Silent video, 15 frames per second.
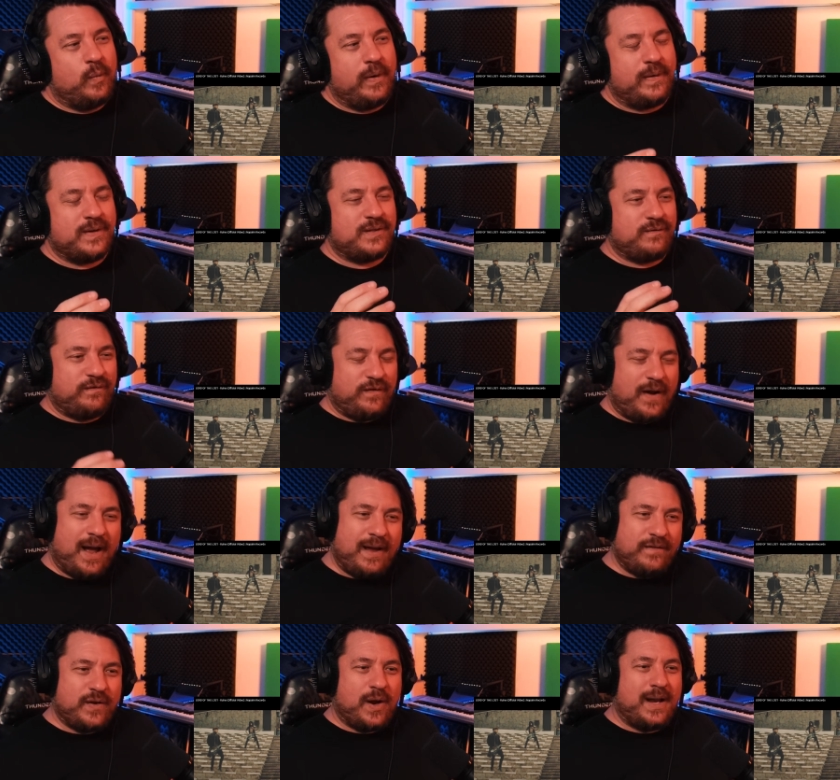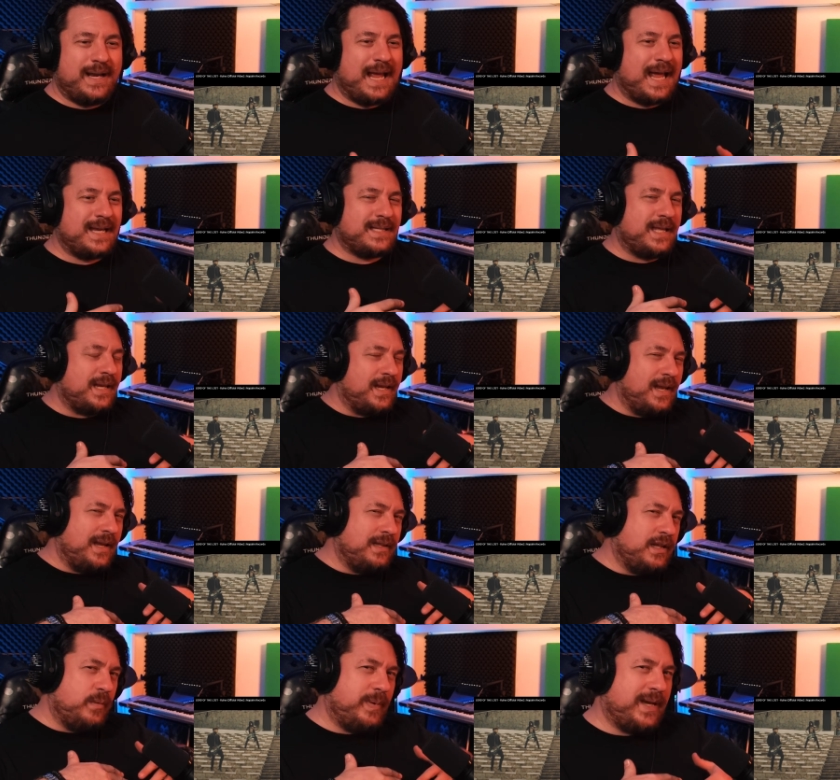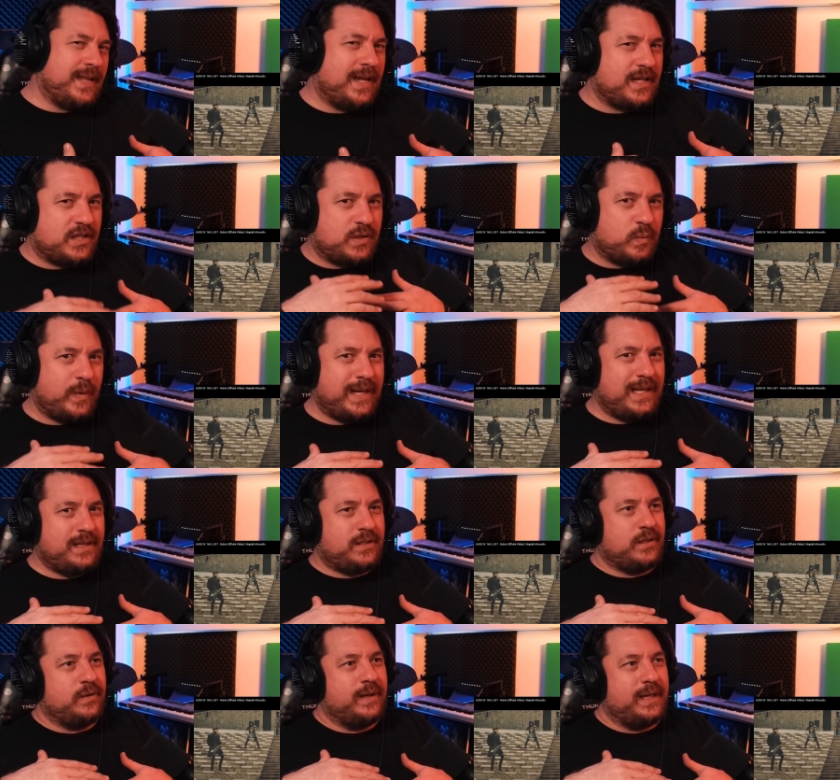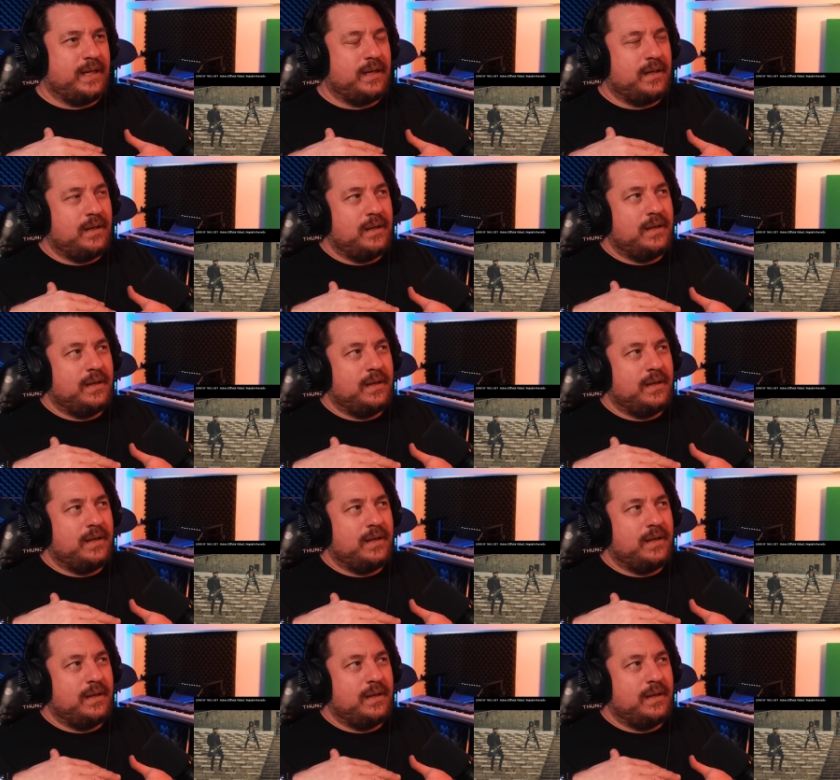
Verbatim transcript: whereas five kind of has that a little bit of that swing to it,